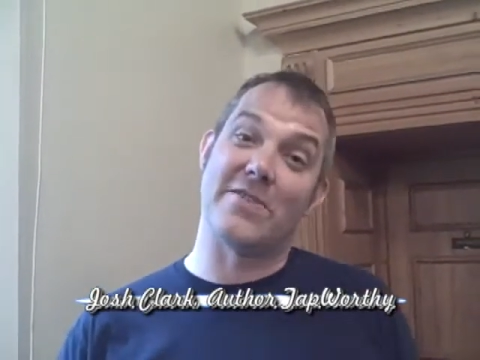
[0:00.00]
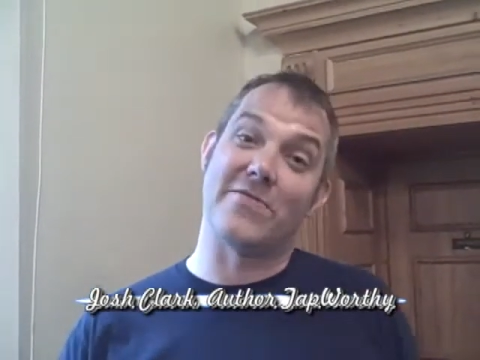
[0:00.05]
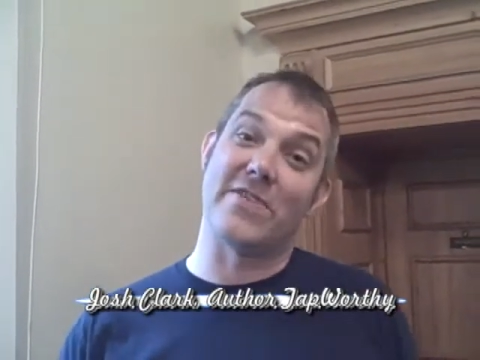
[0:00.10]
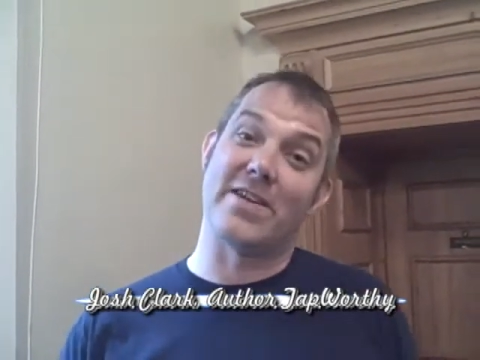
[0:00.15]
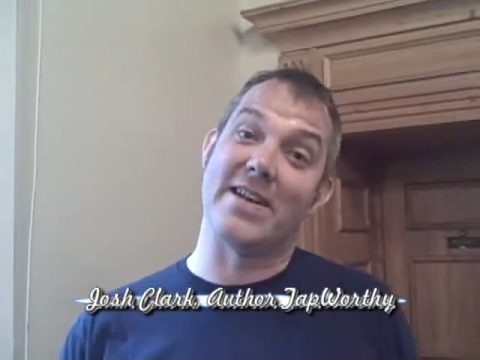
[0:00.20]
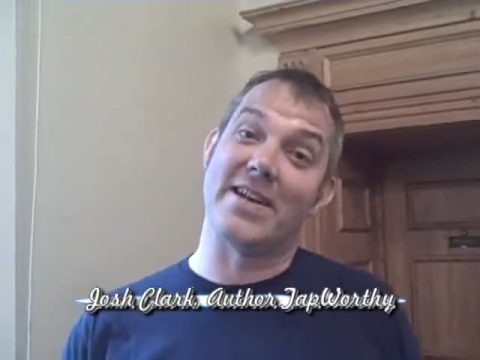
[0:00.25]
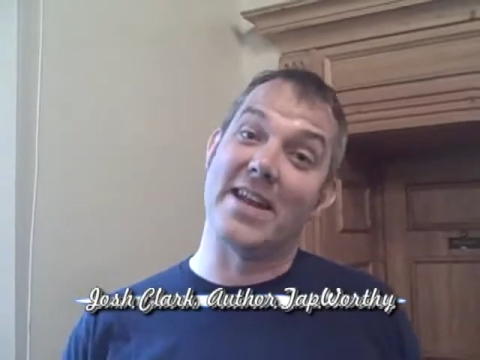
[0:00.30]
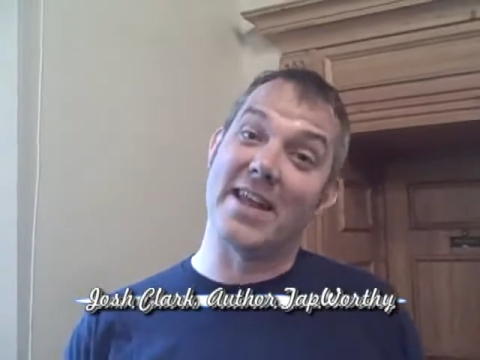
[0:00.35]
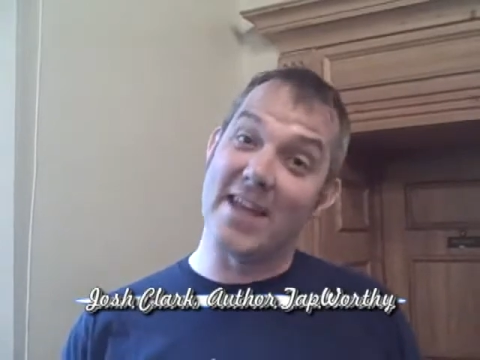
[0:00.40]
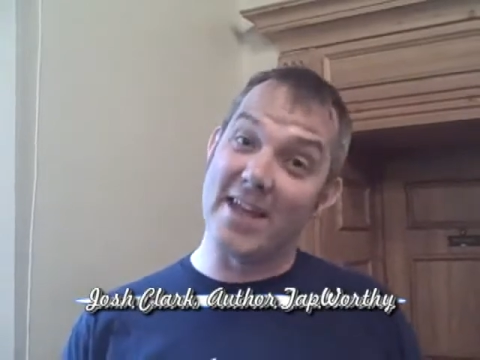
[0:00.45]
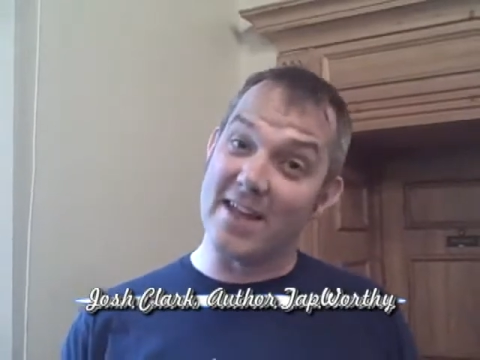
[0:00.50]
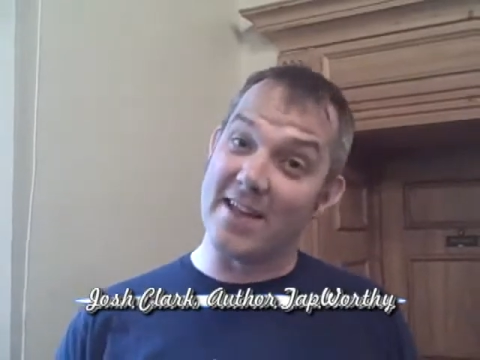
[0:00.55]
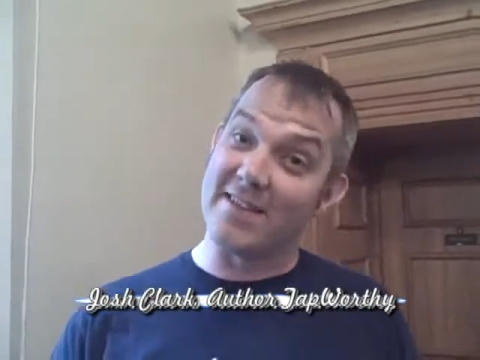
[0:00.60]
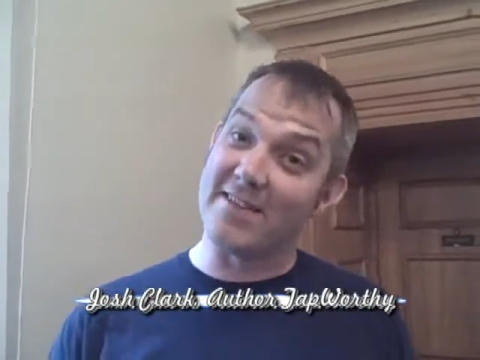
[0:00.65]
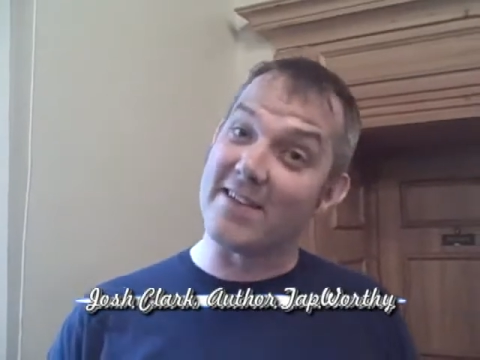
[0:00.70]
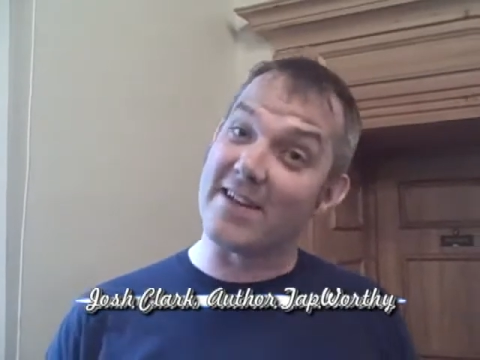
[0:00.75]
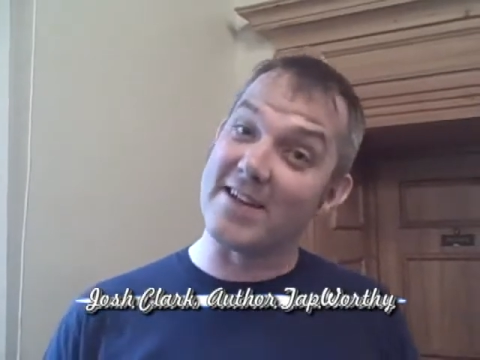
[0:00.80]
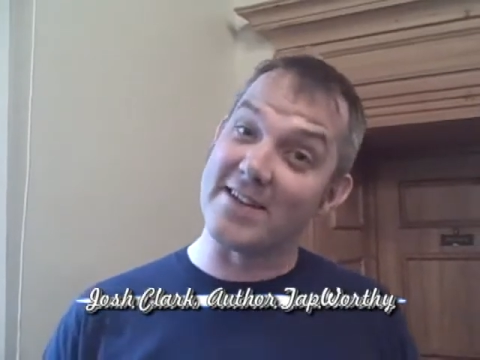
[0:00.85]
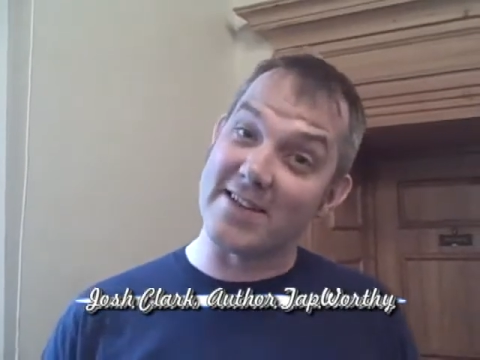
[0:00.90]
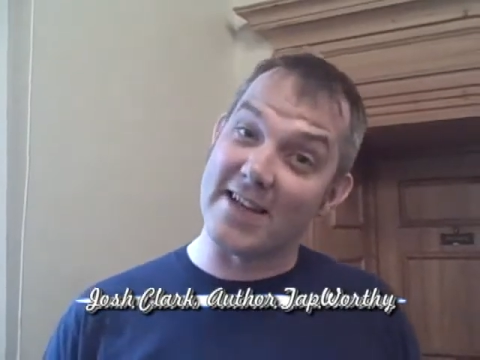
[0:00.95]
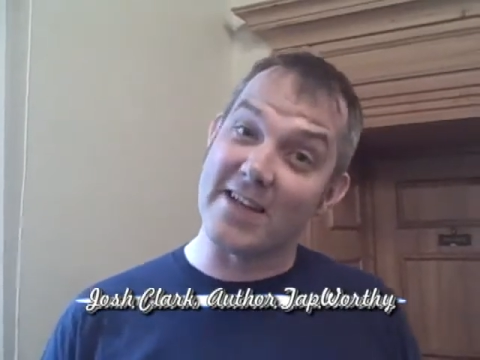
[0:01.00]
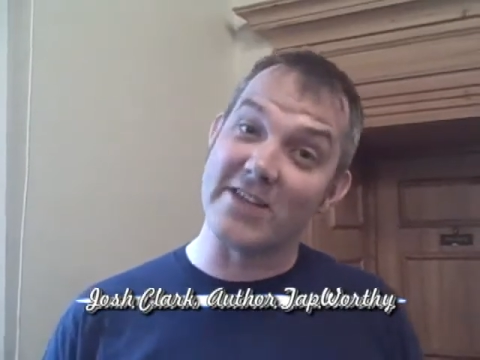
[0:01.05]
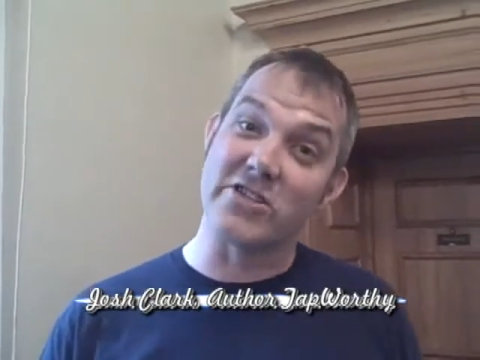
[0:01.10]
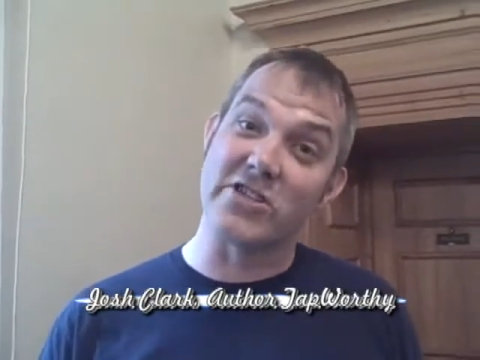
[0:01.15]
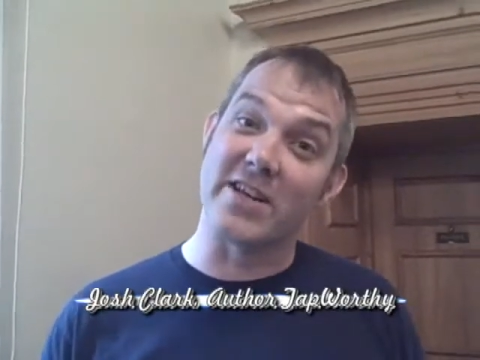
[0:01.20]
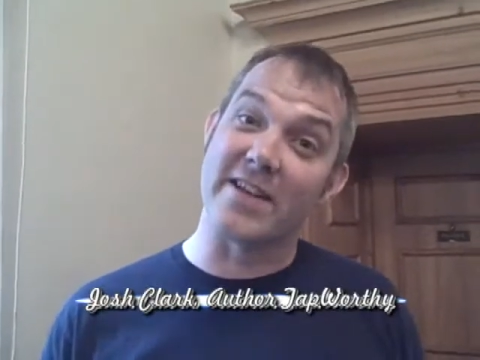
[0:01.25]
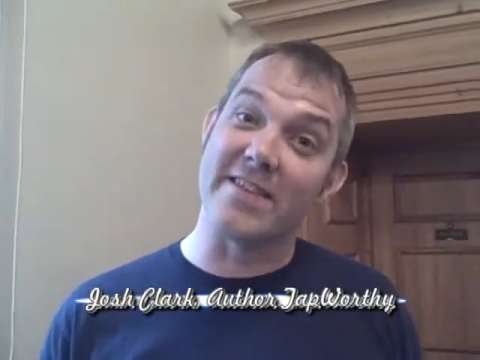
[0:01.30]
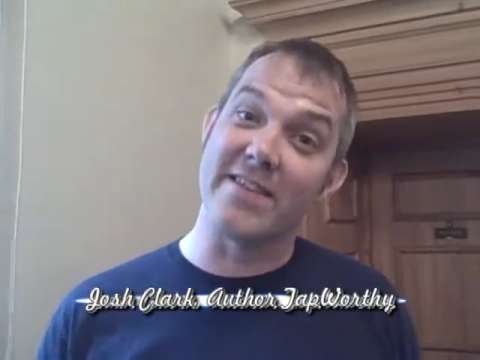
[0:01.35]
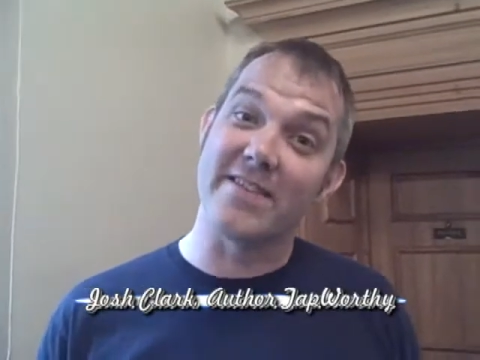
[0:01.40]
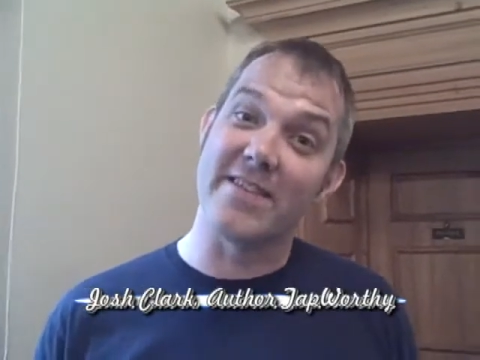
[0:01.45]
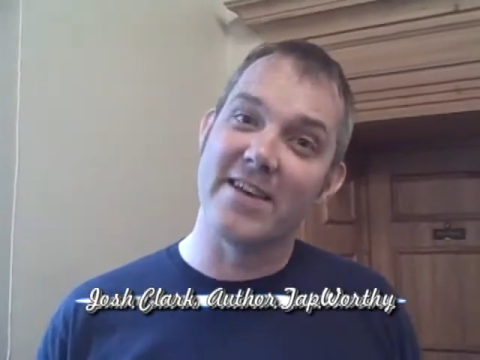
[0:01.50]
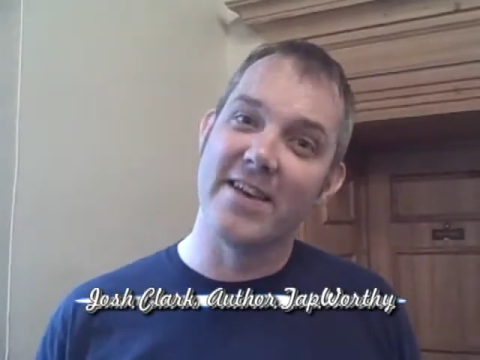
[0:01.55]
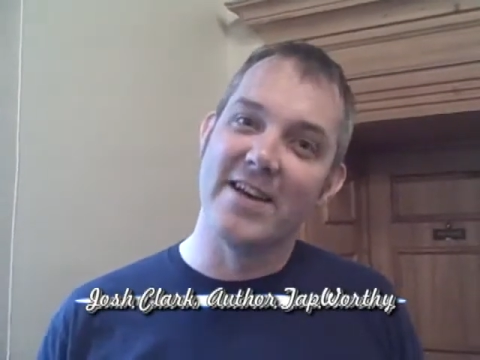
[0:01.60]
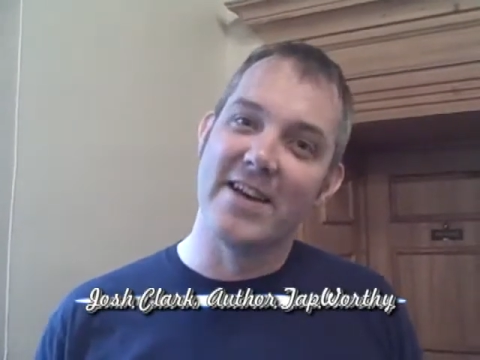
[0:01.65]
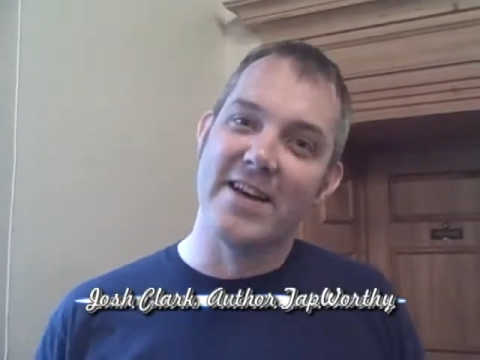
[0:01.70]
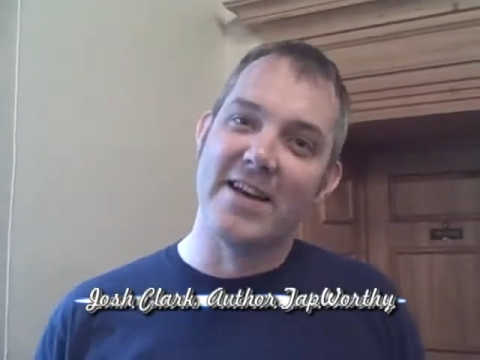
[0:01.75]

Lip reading: different needs and intentions.